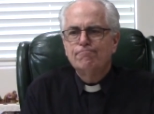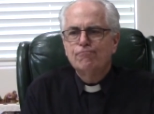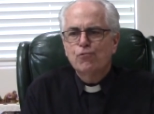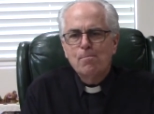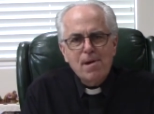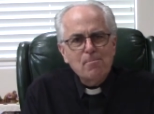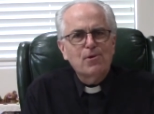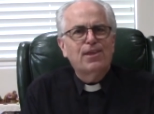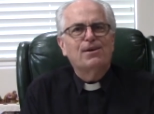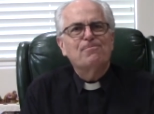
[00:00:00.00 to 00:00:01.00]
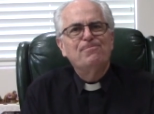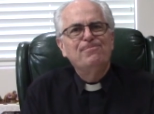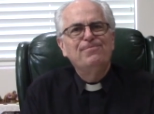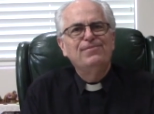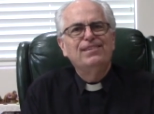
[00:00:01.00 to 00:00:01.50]
remember them
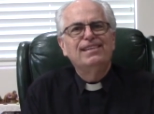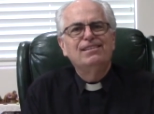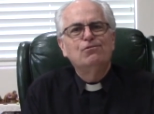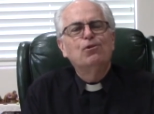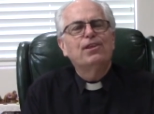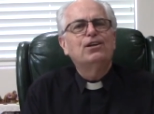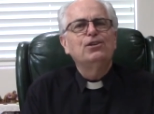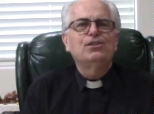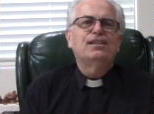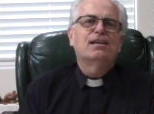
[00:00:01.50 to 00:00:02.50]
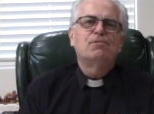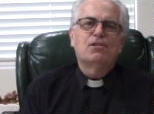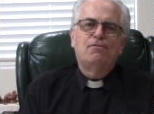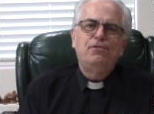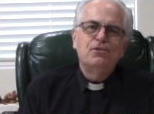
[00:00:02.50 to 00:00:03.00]
where they couldn't come to
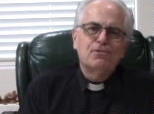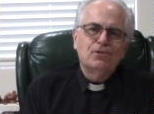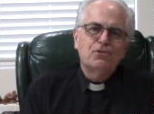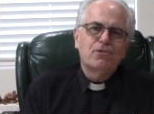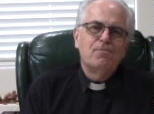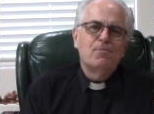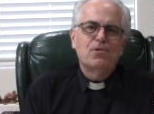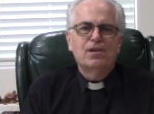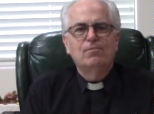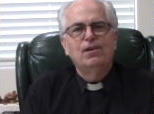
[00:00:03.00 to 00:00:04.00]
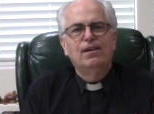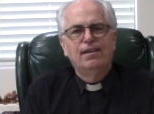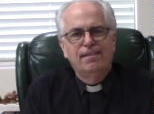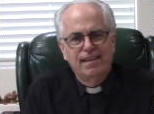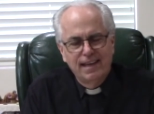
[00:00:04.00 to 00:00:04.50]
the funeral to remember them,
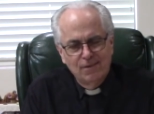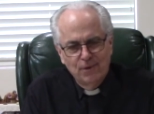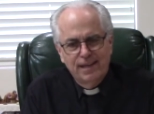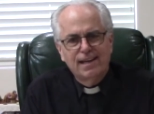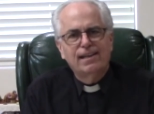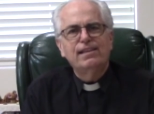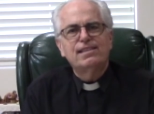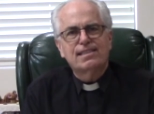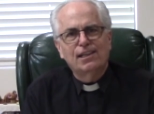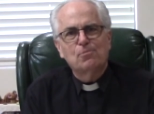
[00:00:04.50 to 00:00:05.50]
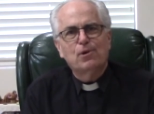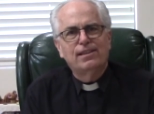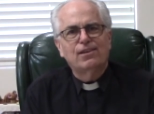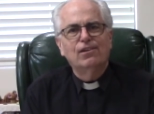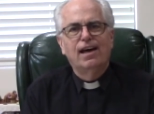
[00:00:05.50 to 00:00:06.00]
they, we can at least celebrate
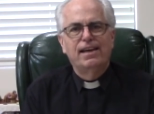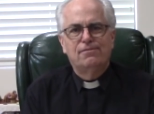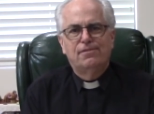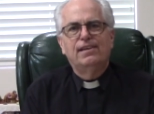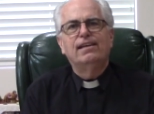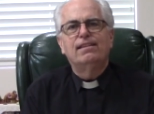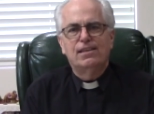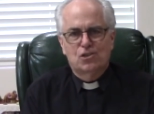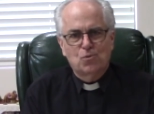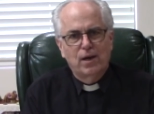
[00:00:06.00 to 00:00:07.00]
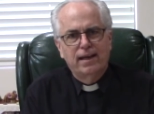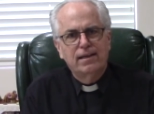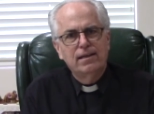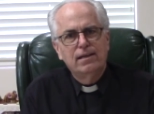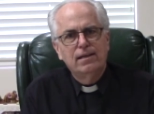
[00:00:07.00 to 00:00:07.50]
their life in this way.
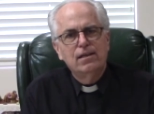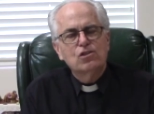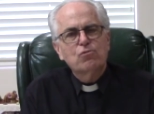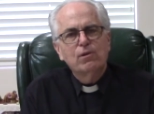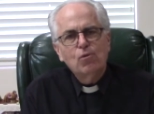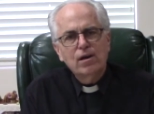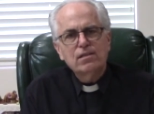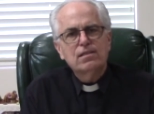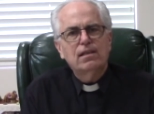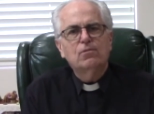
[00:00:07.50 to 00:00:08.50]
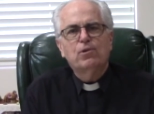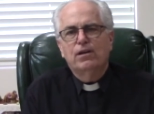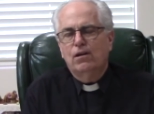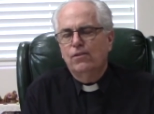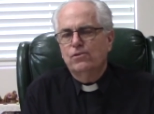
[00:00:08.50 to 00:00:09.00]
So we want to
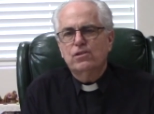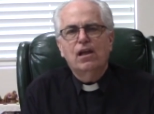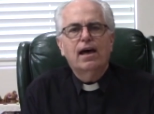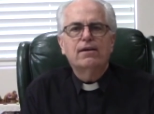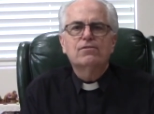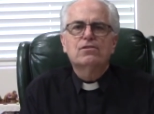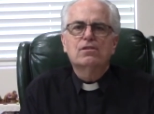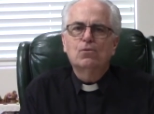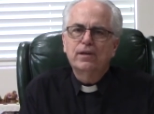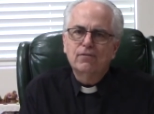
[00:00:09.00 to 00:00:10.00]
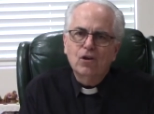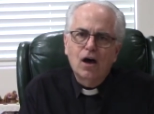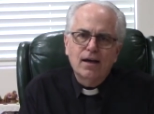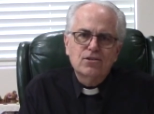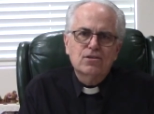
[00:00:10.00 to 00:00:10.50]
celebrate all those lives that we have
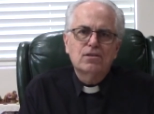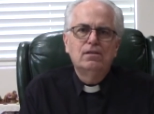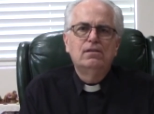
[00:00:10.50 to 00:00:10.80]
lost